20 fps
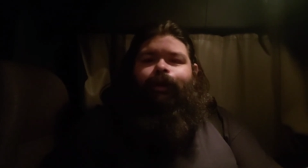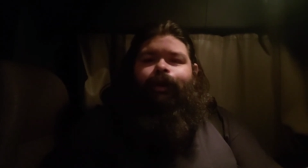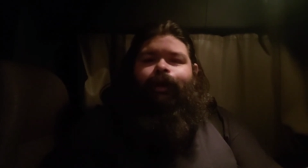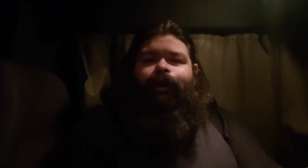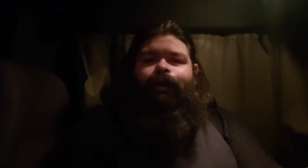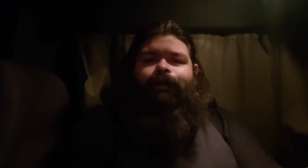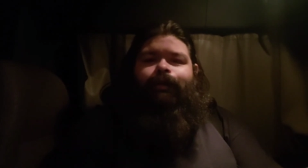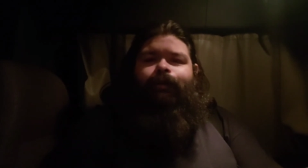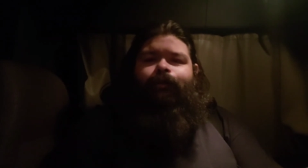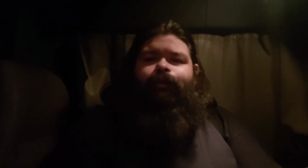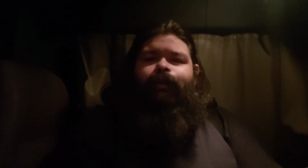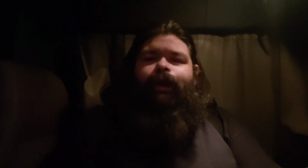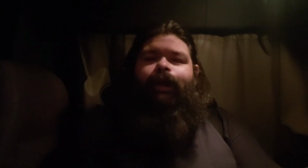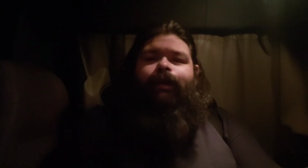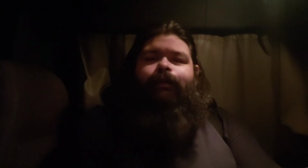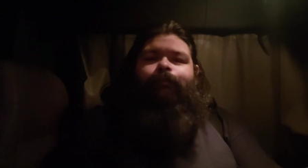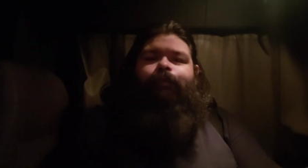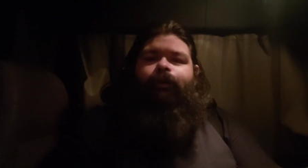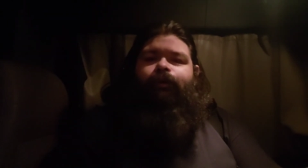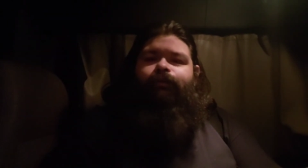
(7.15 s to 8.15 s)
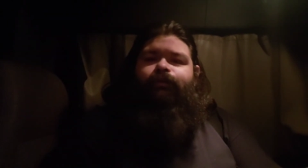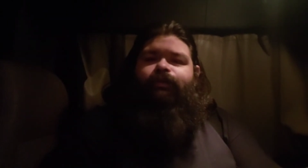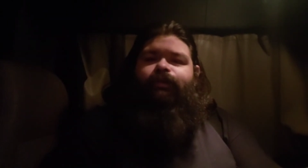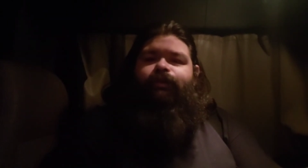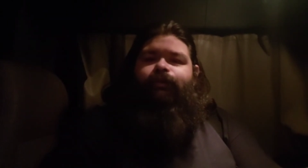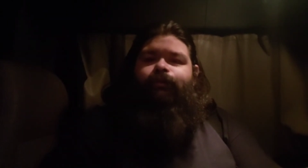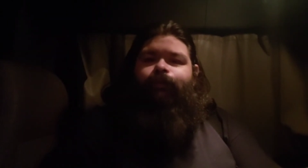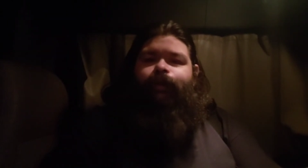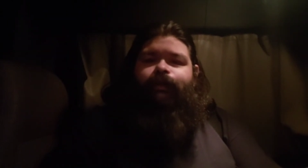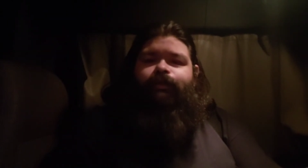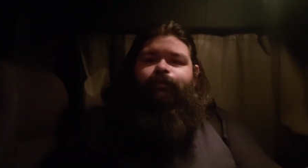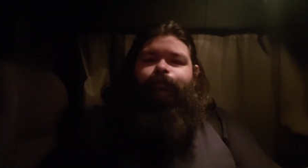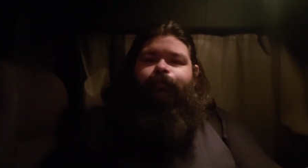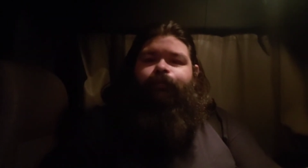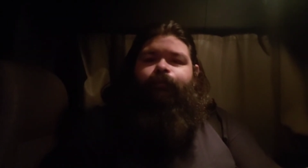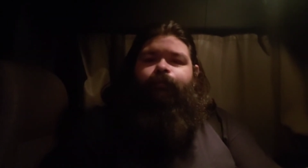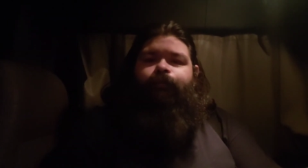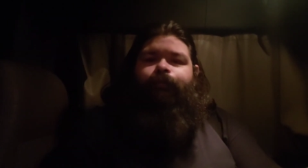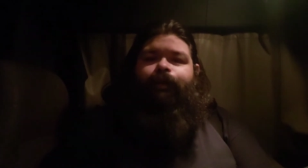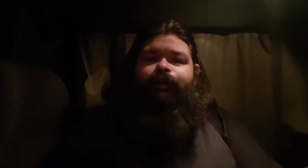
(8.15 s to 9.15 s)
I know that I had posted the recipe
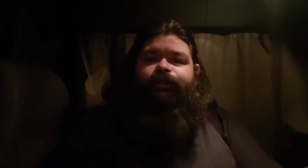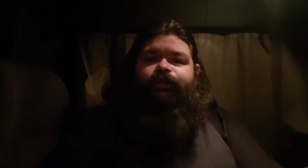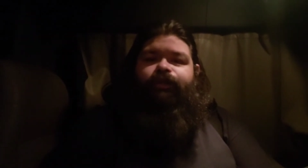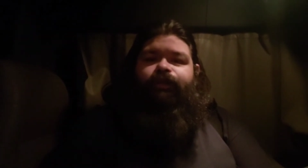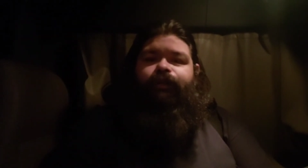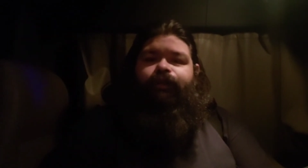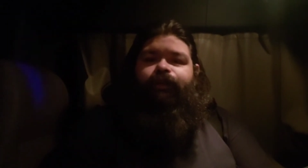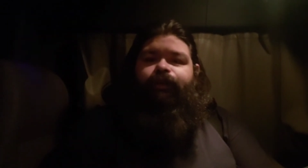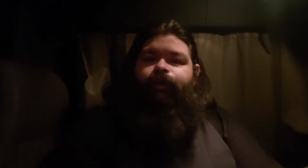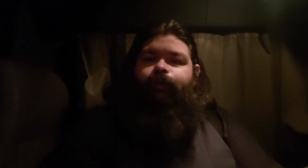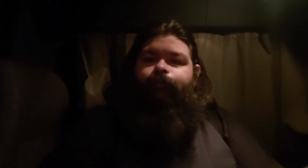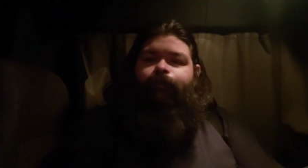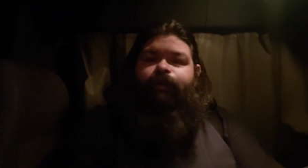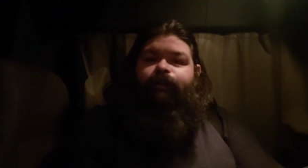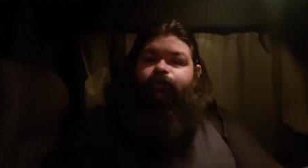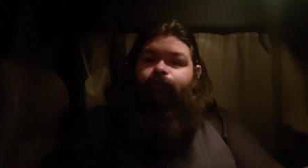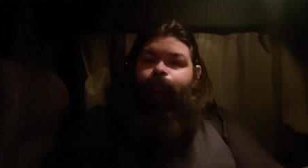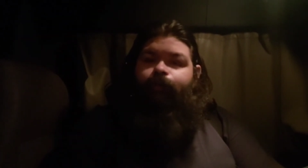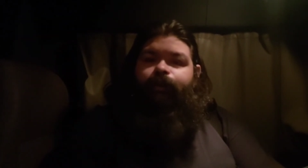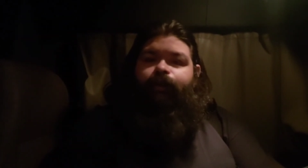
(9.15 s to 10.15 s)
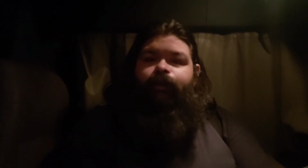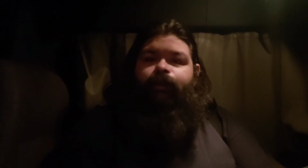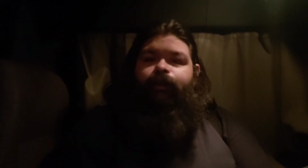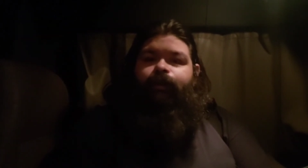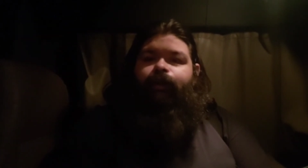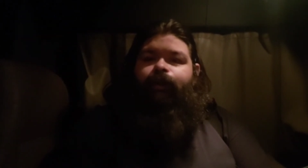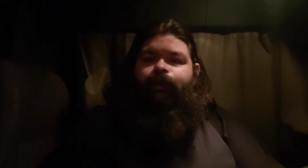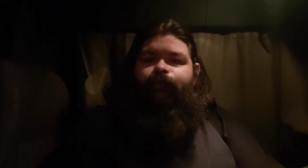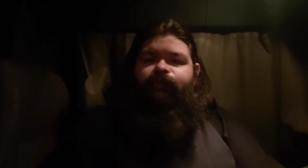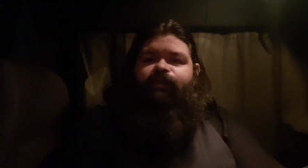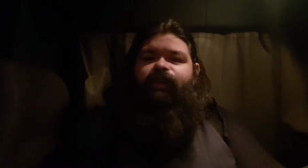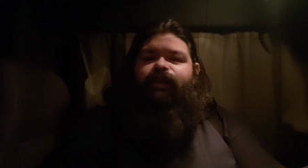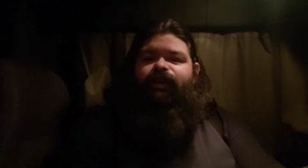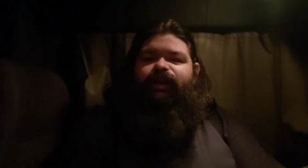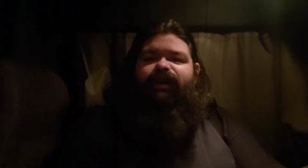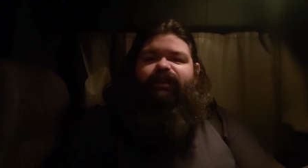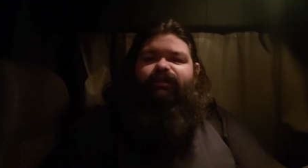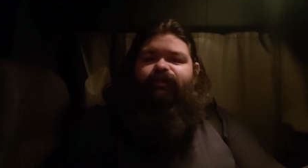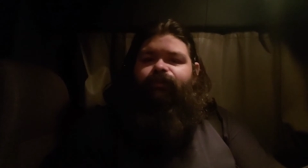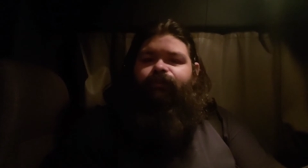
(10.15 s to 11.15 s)
for my chili on my Twitter, and I've sent it
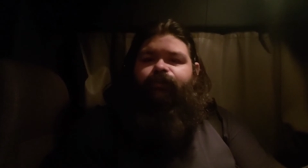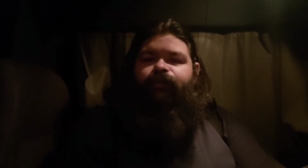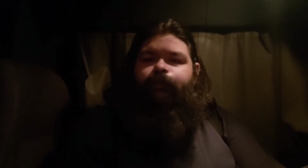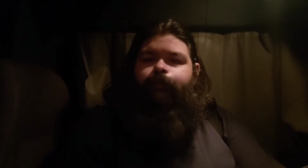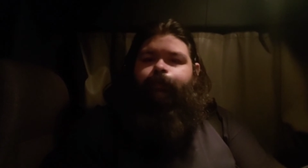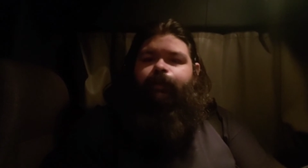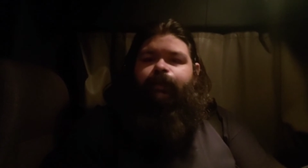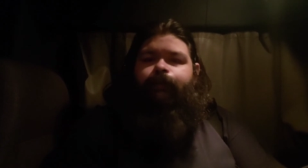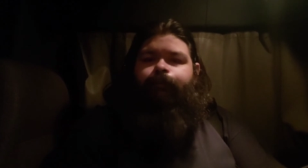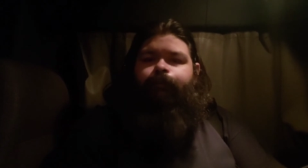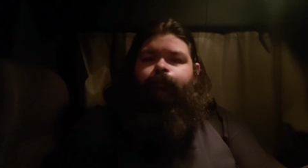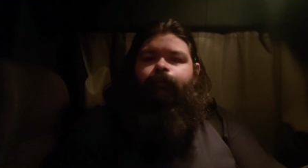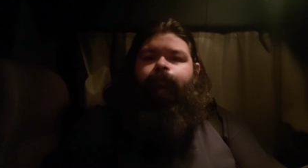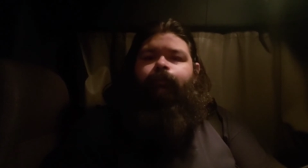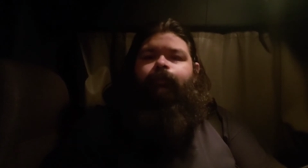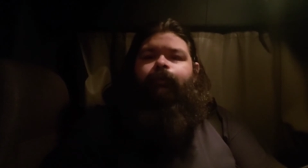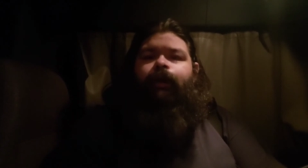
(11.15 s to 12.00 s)
out to a few people,